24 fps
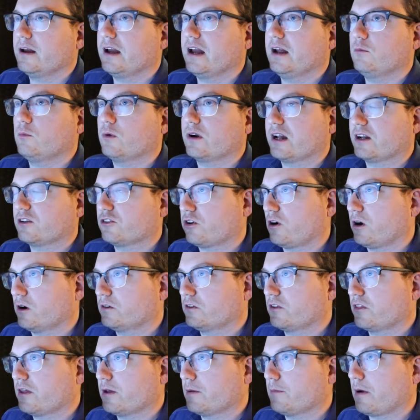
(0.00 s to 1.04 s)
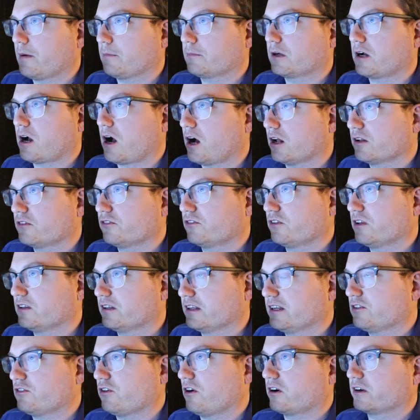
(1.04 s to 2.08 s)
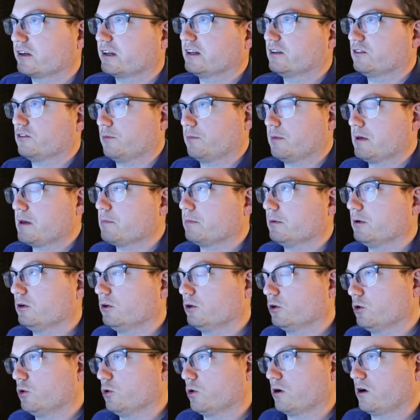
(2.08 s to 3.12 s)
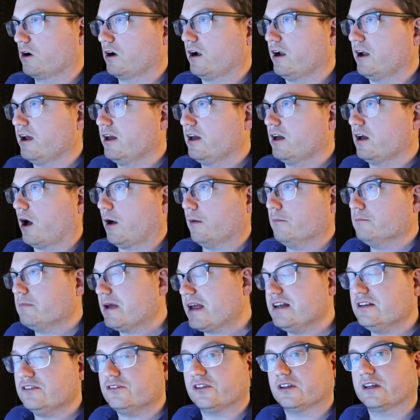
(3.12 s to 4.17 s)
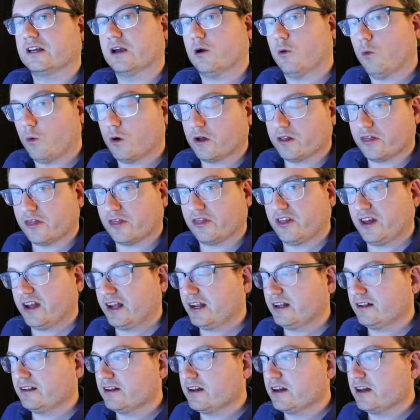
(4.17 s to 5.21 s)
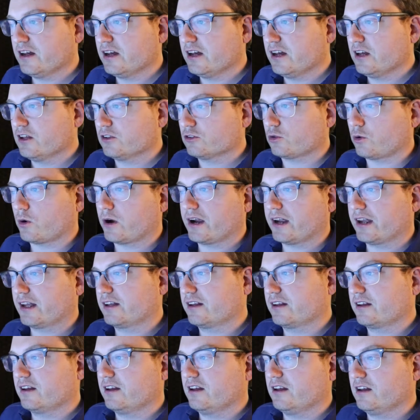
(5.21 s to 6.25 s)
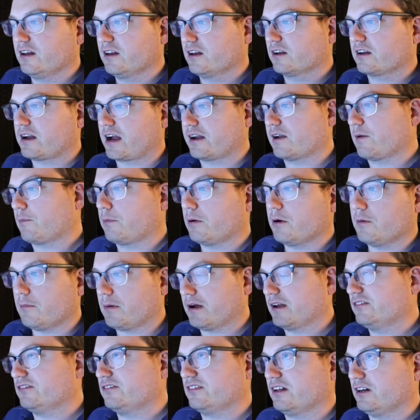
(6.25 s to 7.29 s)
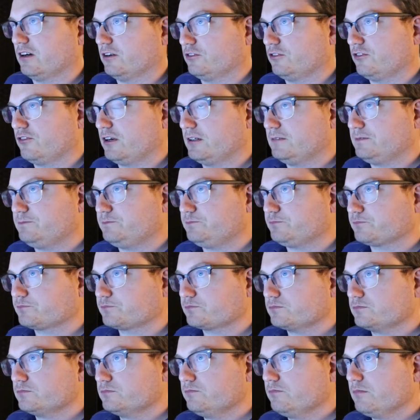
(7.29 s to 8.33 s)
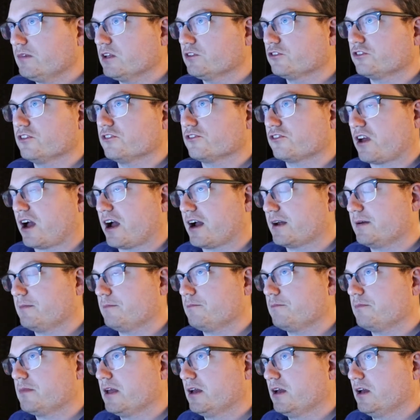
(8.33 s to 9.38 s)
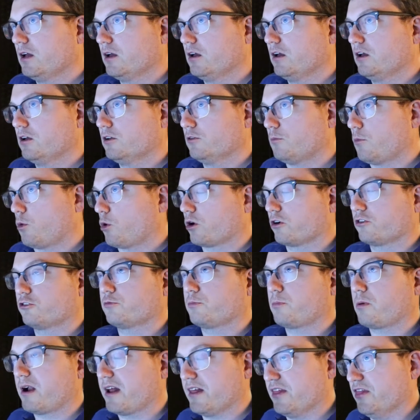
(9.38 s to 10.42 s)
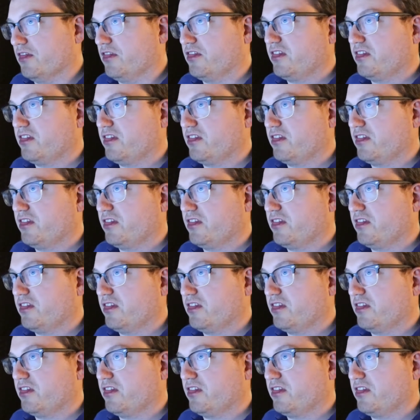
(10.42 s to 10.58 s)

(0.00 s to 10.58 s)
And when I talk to them, I'm constantly talking to people who are amazing at one thing. So I kind of put myself, since I'm more spread